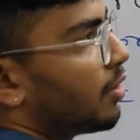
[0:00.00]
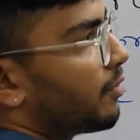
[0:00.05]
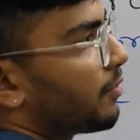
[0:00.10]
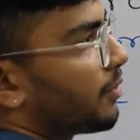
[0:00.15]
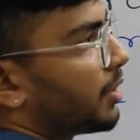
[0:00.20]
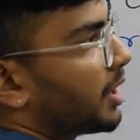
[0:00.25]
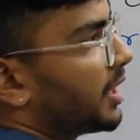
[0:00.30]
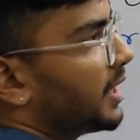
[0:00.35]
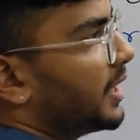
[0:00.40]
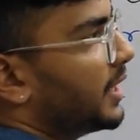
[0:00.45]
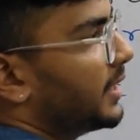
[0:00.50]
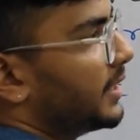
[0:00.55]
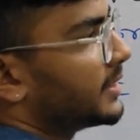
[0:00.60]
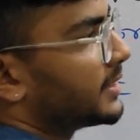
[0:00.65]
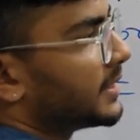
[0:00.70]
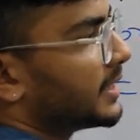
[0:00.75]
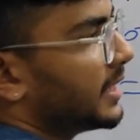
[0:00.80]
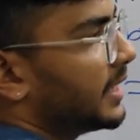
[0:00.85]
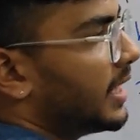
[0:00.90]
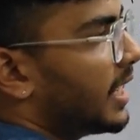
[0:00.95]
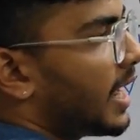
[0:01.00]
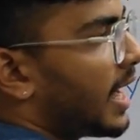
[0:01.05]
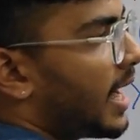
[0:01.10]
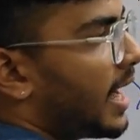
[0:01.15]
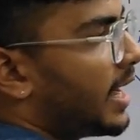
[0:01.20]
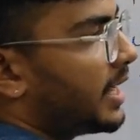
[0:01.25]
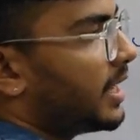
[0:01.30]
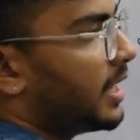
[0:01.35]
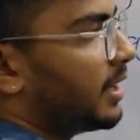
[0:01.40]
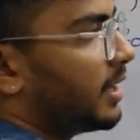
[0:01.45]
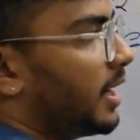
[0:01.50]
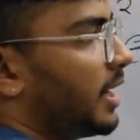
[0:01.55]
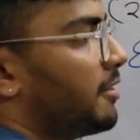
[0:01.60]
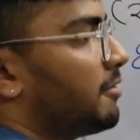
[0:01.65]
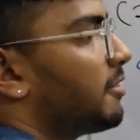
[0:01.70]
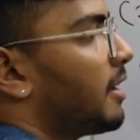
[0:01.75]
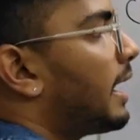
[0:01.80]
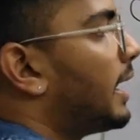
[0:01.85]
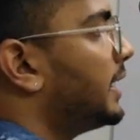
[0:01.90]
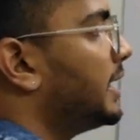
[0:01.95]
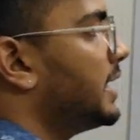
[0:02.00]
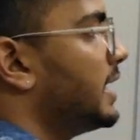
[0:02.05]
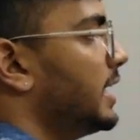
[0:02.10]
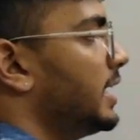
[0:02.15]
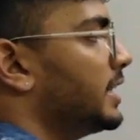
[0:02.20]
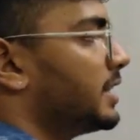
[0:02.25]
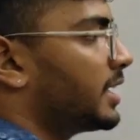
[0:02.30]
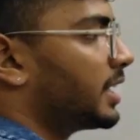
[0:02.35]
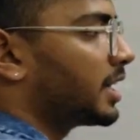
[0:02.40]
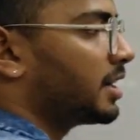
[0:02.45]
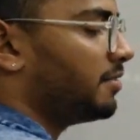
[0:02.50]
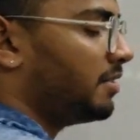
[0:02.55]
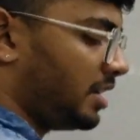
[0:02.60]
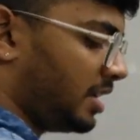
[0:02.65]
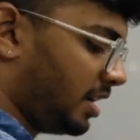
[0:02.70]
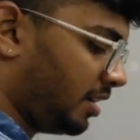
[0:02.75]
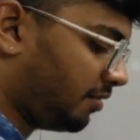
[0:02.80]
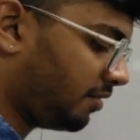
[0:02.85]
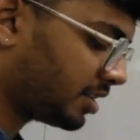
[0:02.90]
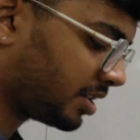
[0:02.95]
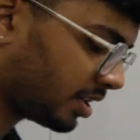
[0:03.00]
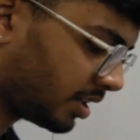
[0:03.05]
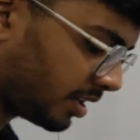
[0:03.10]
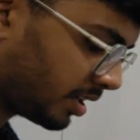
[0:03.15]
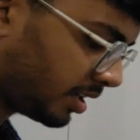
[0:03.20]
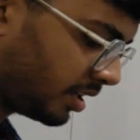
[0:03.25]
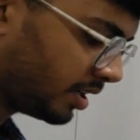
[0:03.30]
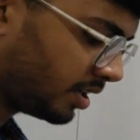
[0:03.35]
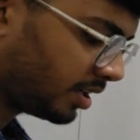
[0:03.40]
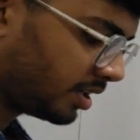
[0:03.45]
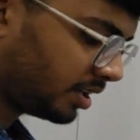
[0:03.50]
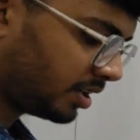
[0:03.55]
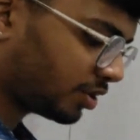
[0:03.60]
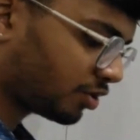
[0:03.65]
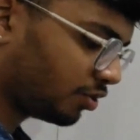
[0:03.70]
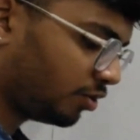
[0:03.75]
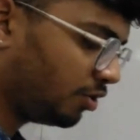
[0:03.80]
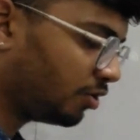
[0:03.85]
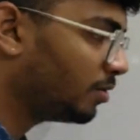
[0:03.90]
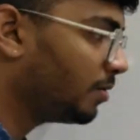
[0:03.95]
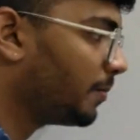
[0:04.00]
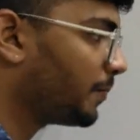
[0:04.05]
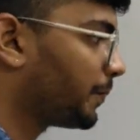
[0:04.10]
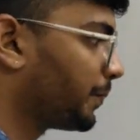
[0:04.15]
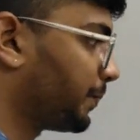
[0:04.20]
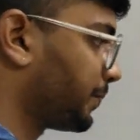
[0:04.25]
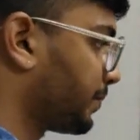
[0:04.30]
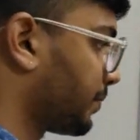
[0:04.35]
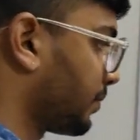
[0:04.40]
of T, C, I and YD in the given equation. So